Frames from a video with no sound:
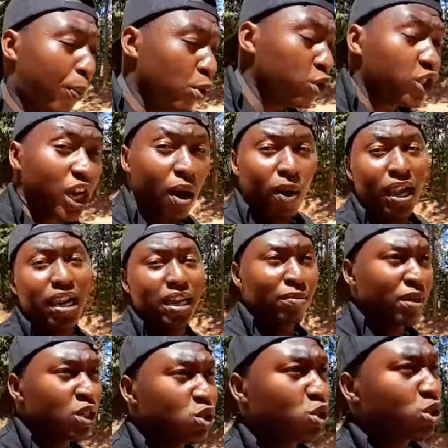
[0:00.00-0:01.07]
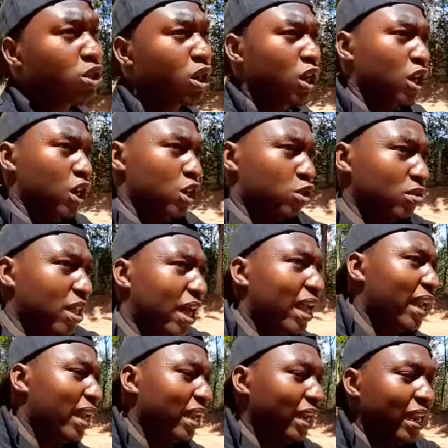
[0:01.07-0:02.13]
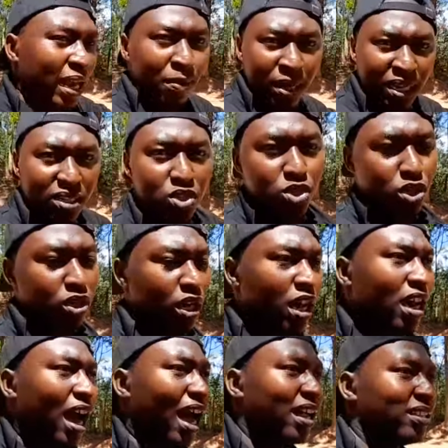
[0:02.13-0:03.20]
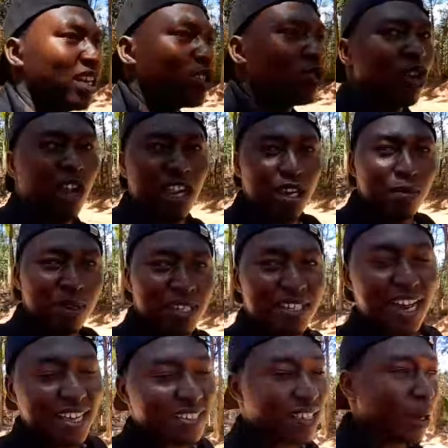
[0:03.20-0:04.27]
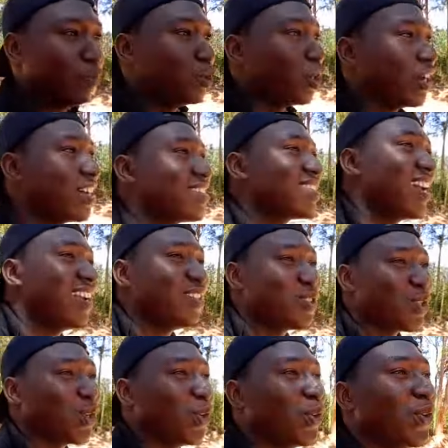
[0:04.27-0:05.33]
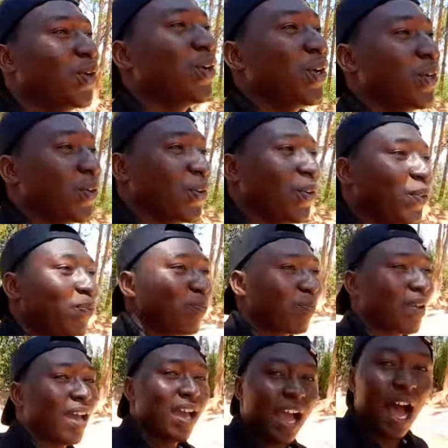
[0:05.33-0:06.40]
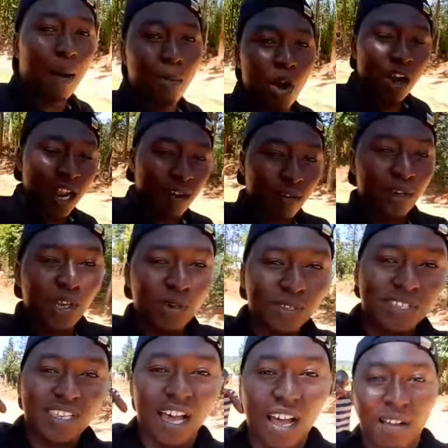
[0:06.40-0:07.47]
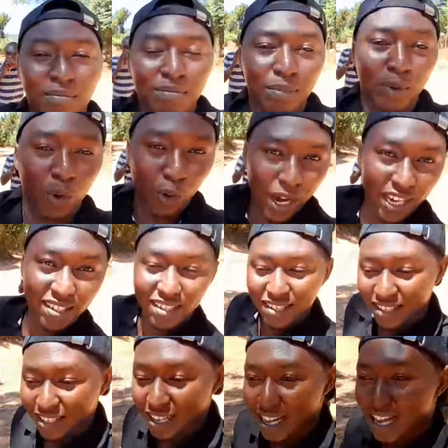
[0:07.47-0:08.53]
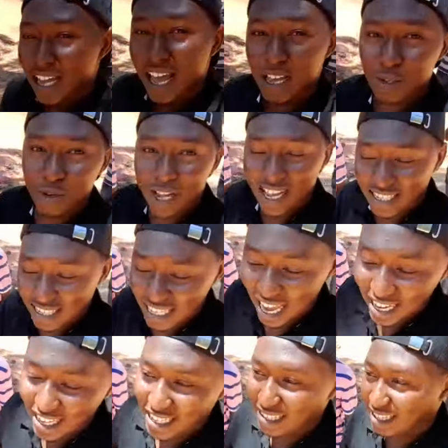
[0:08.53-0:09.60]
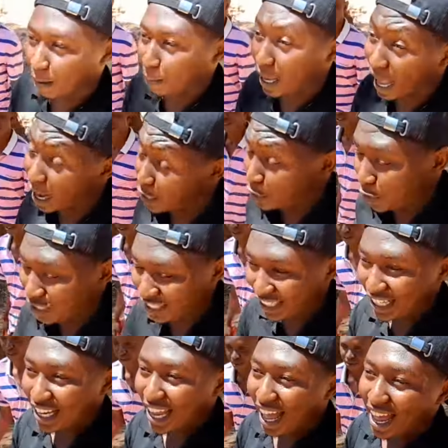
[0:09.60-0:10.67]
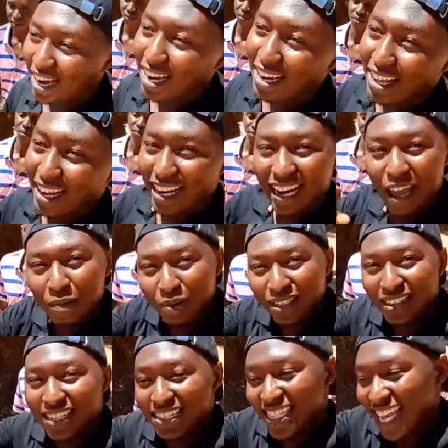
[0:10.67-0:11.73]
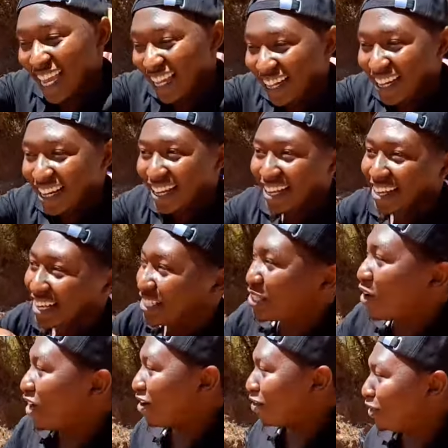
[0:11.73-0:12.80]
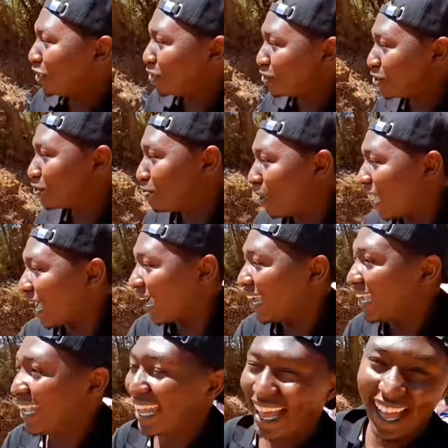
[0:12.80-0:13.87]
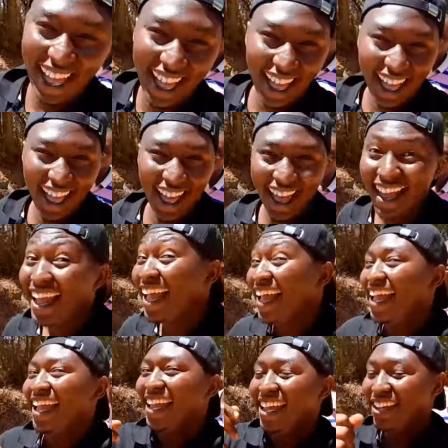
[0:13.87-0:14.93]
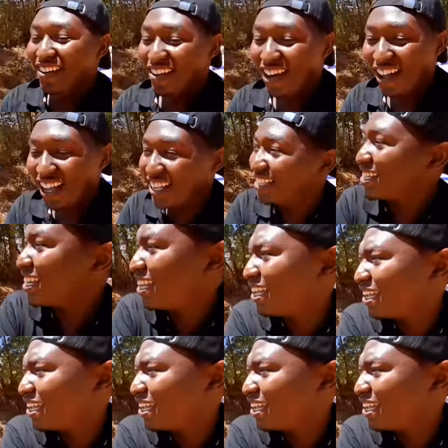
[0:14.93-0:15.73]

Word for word: push our limits to the limit, and there's no limit, as Kipchoge said. So I'm gonna reduce some weight. As you can see, I need some cardio, and climbing this hill is gonna reduce my you know it.